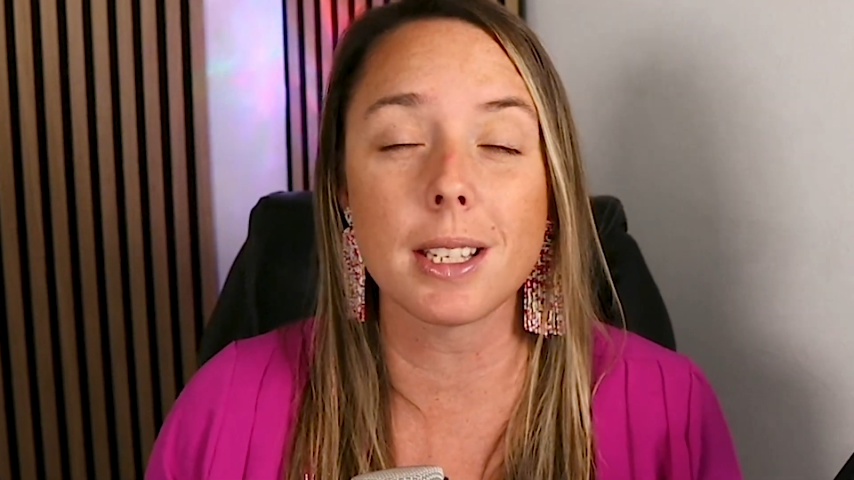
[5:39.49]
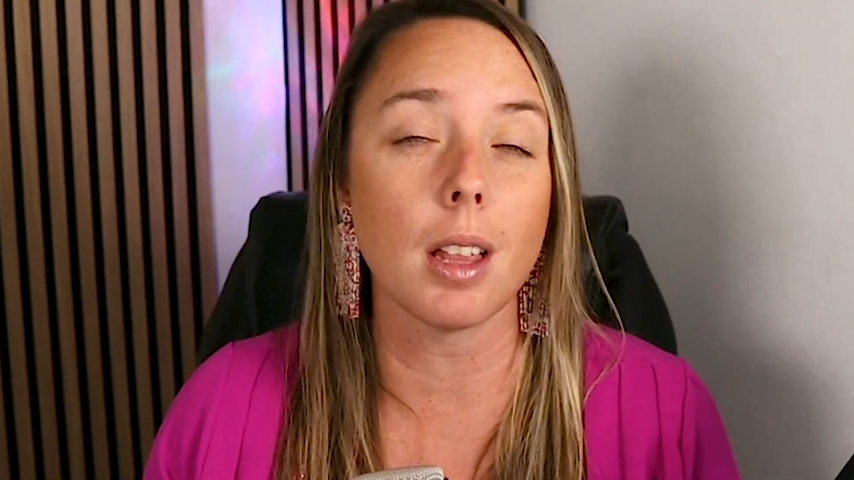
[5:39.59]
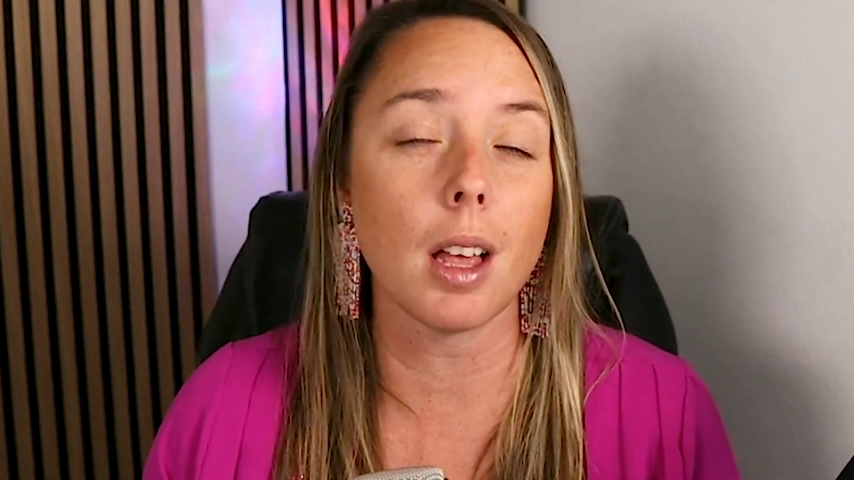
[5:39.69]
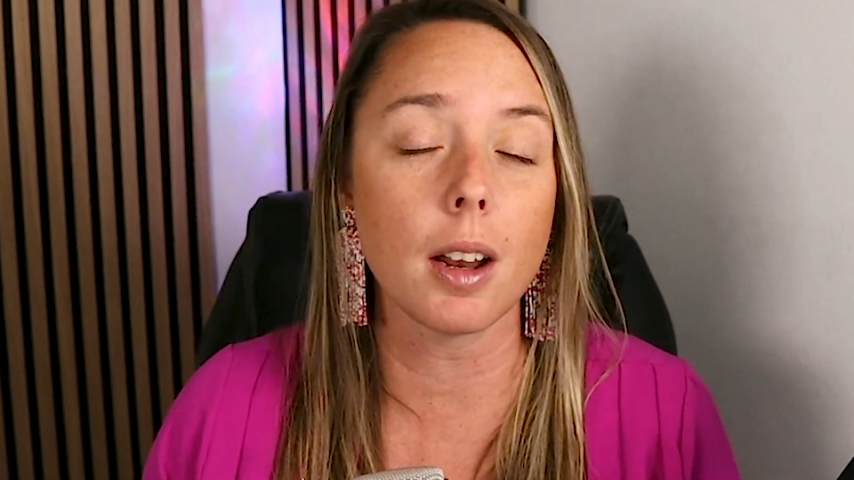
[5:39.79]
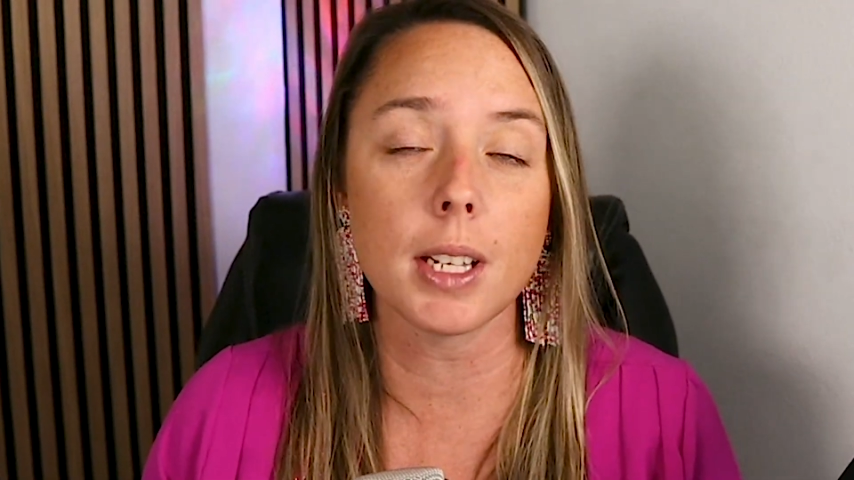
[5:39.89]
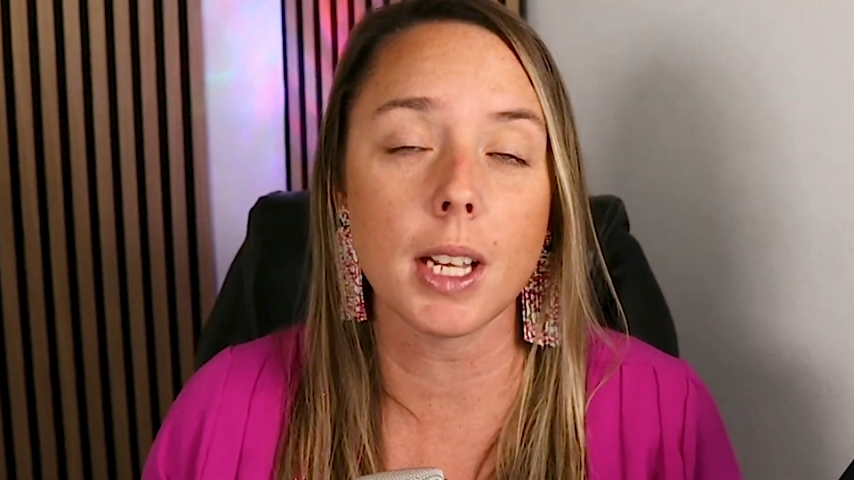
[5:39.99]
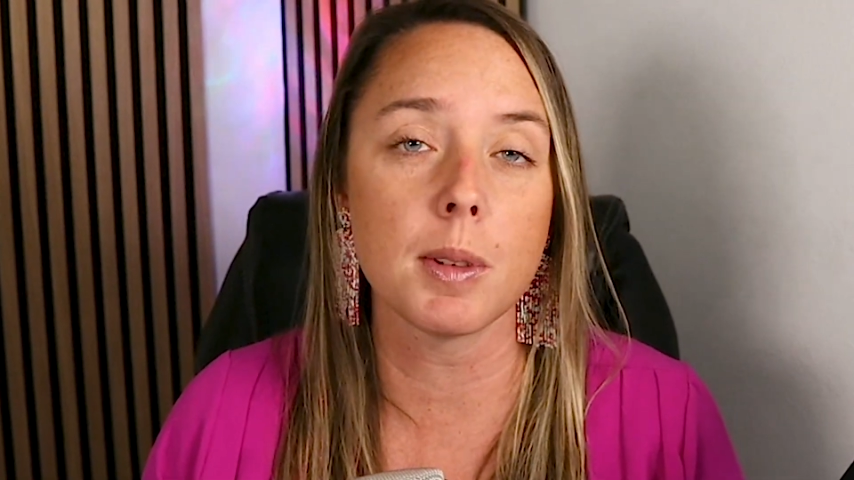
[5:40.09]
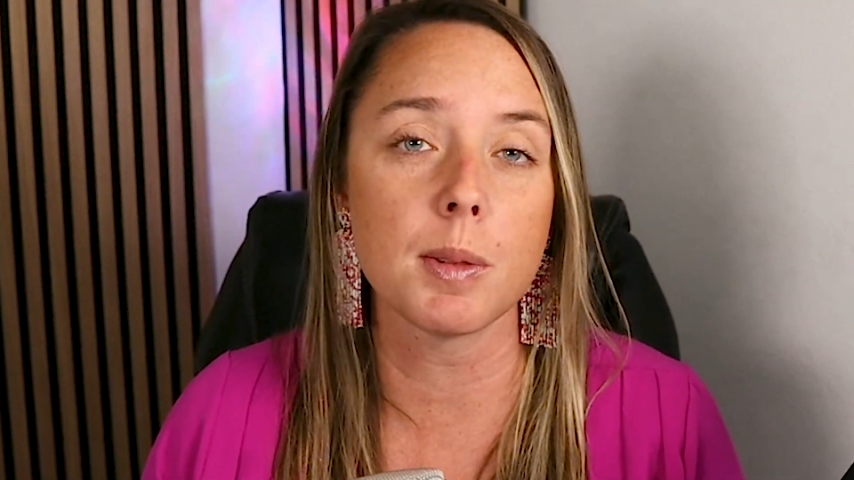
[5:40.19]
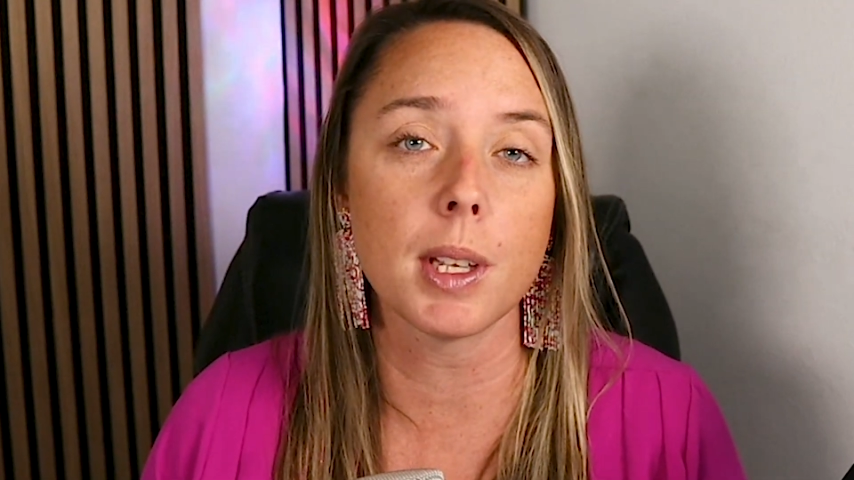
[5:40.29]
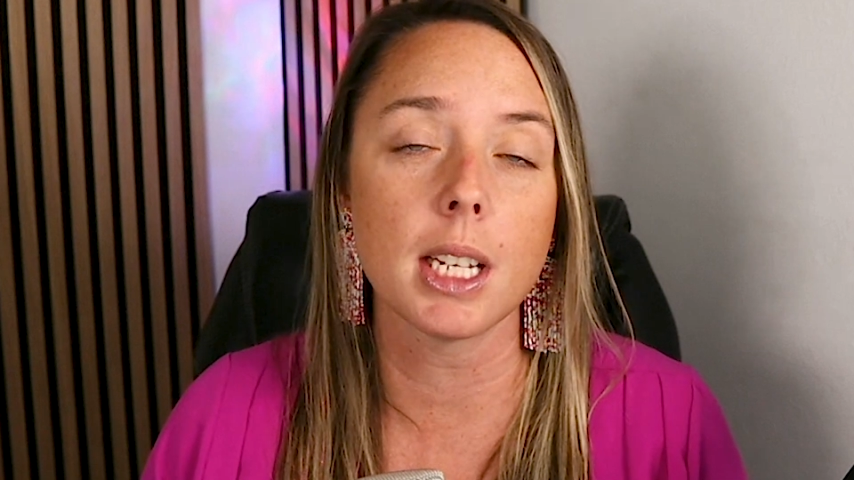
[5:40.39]
because a lot of
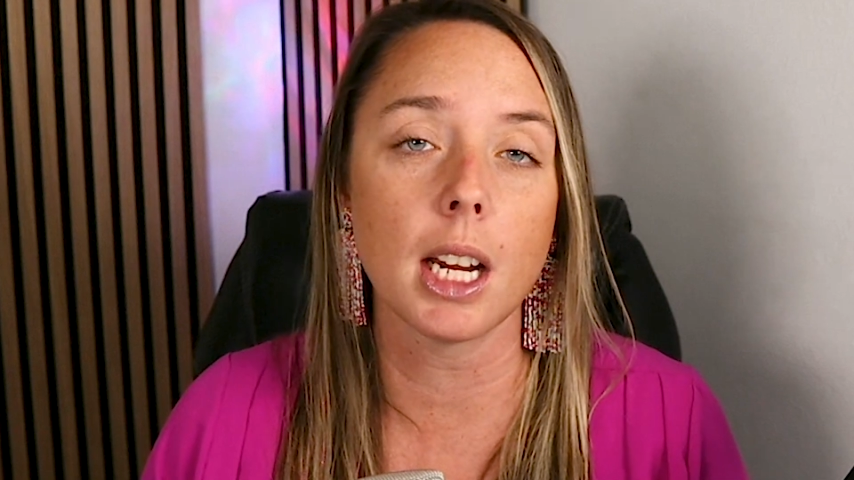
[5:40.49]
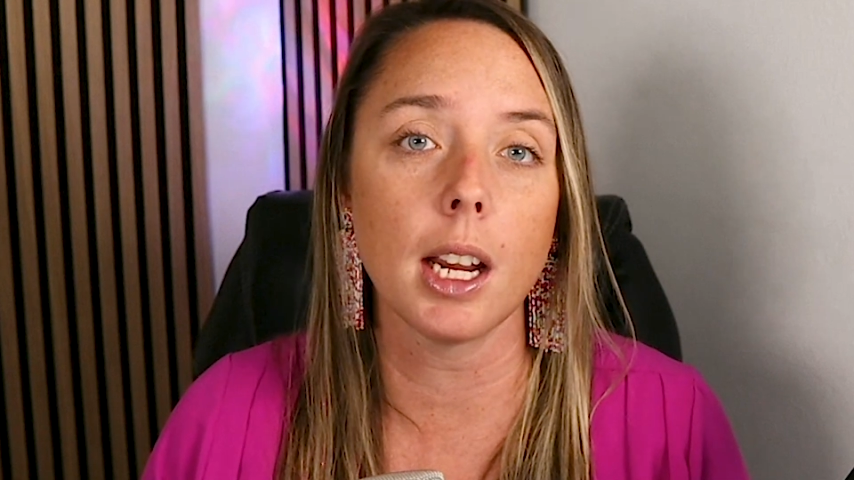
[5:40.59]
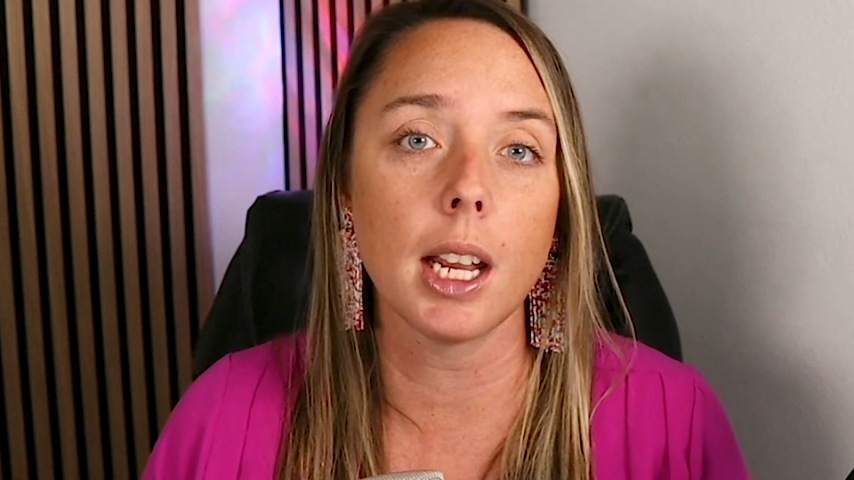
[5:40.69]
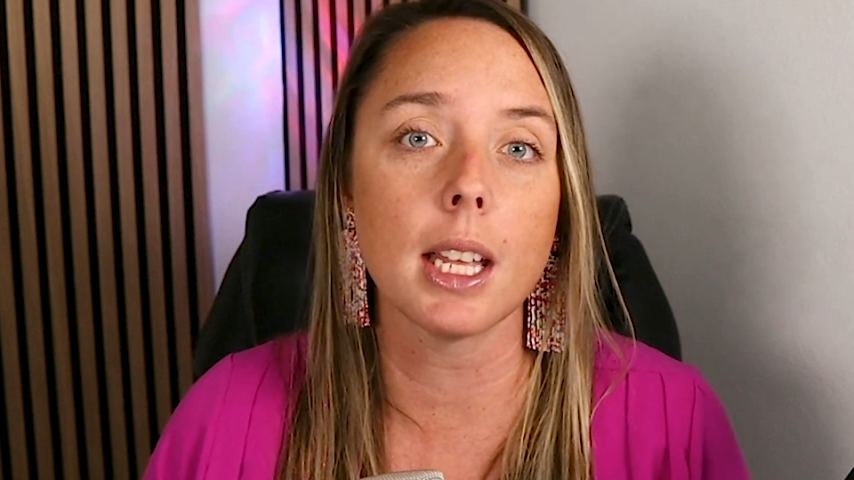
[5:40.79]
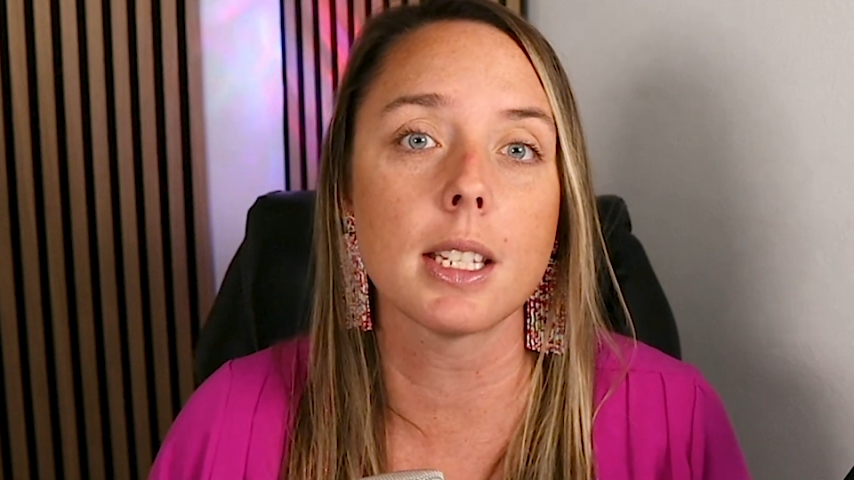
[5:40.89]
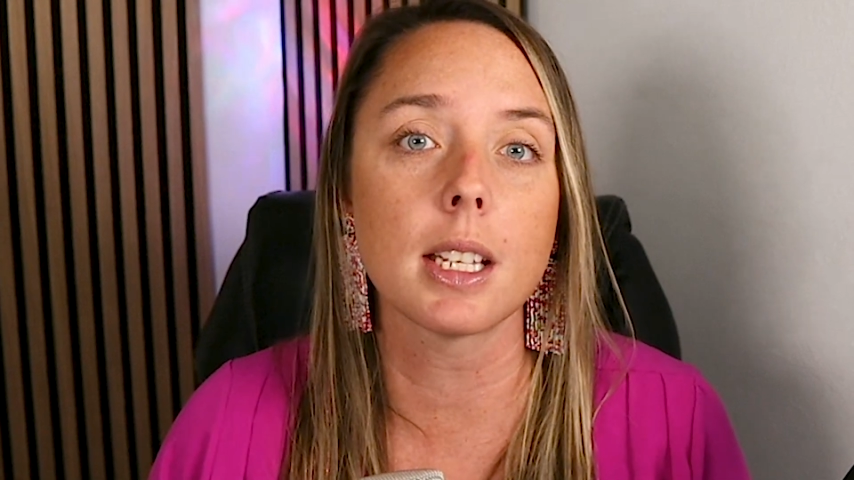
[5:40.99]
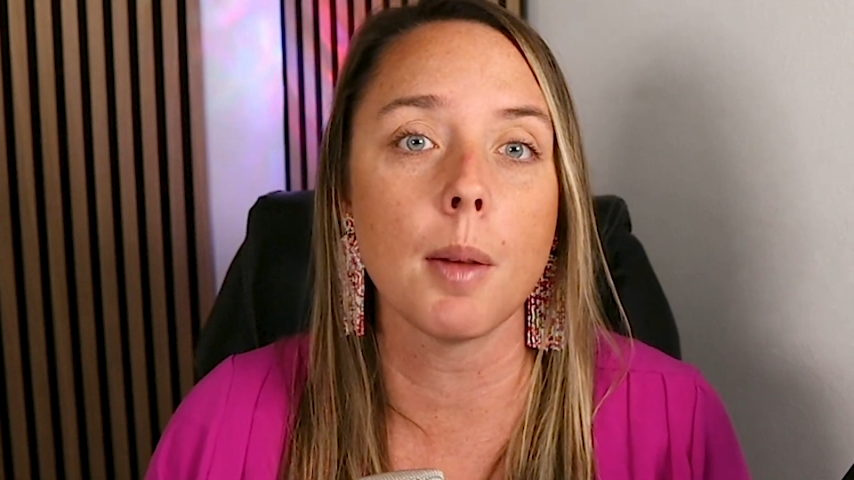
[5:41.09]
times military kids